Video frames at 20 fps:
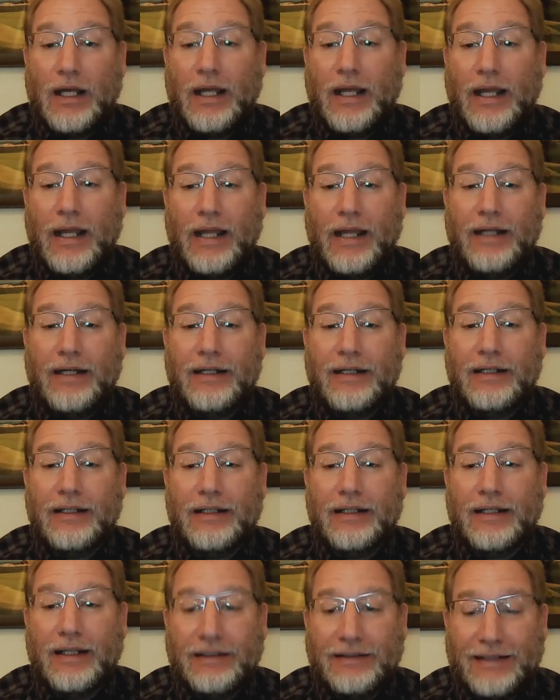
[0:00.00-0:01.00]
And,
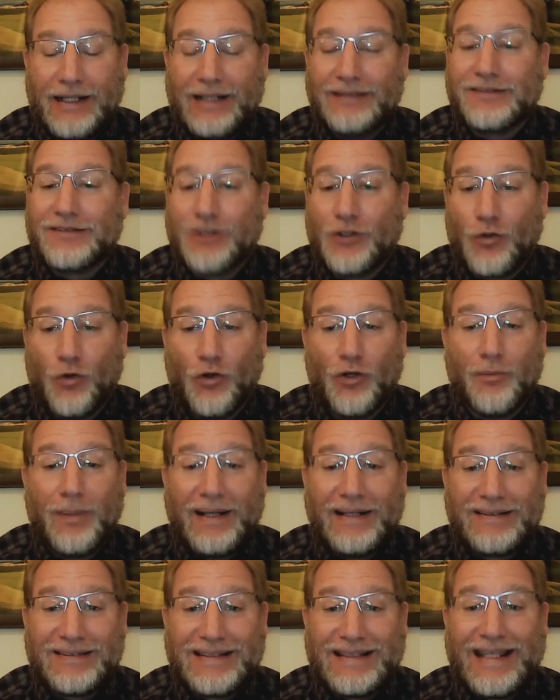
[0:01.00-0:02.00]
yes, the
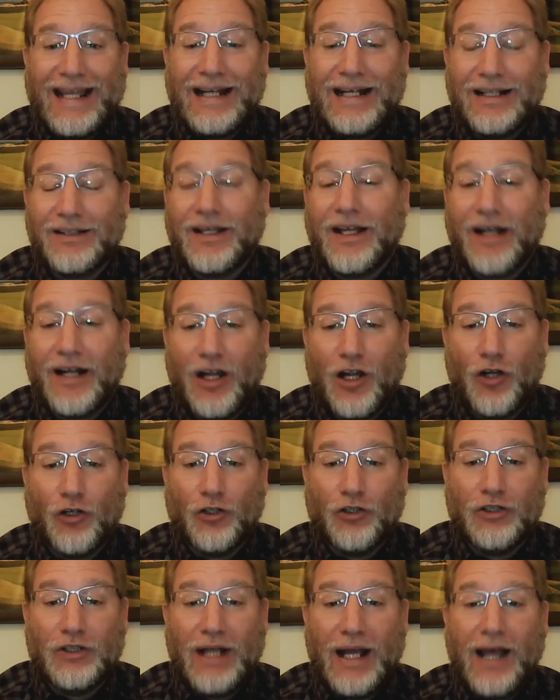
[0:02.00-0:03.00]
quarterbacks get a lot
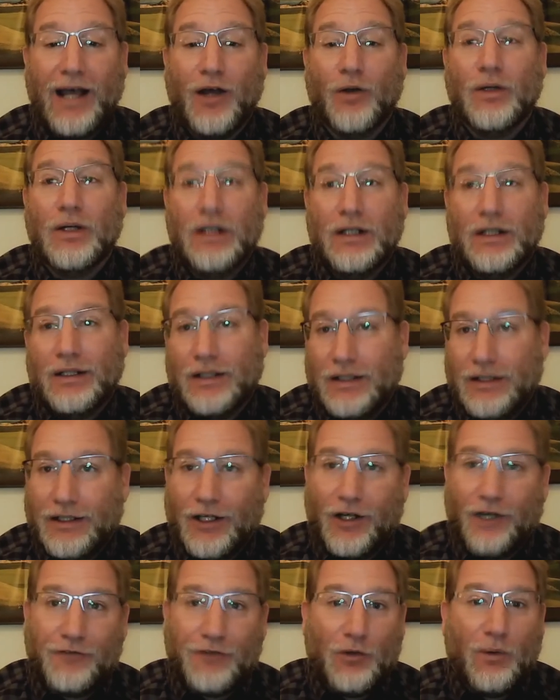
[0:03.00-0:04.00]
harder. Now, you
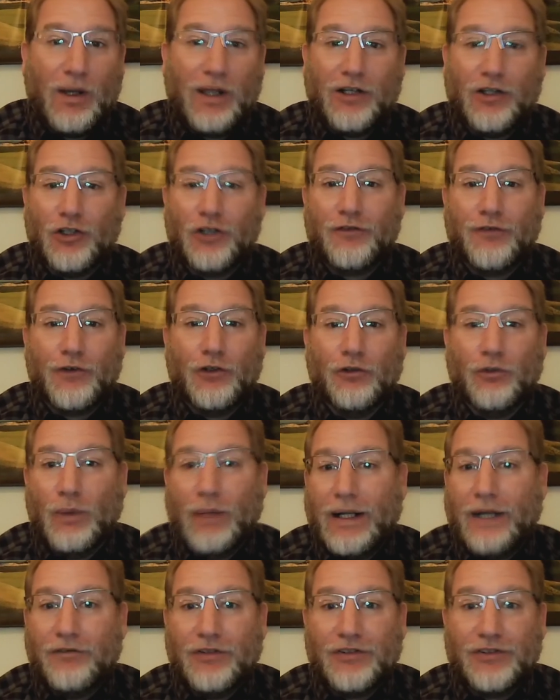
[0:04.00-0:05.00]
know, if you want to look for
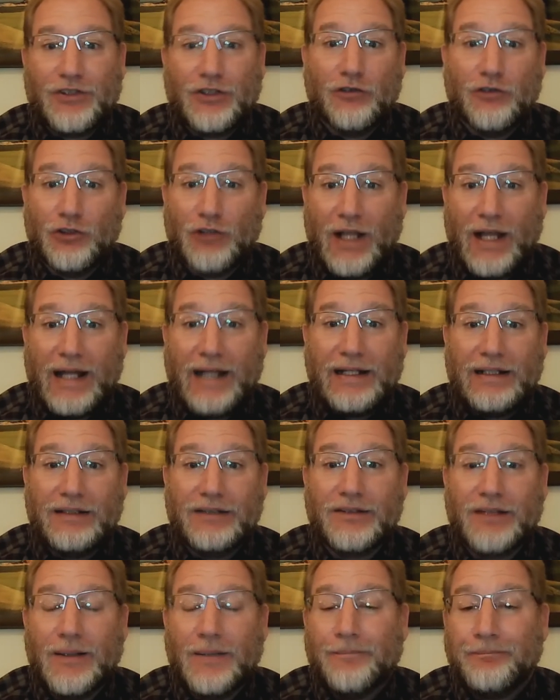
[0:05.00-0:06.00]
whatever silver linings,